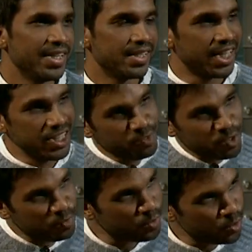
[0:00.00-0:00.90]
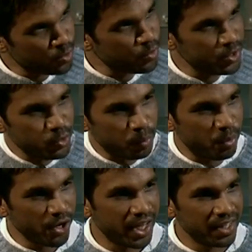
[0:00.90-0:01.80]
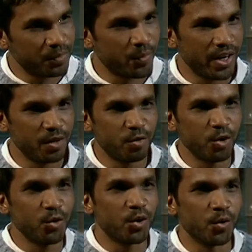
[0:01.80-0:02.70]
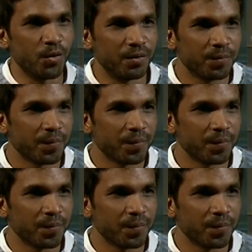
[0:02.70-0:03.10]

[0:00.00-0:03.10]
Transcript: They can even follow you in your pocket wherever you go.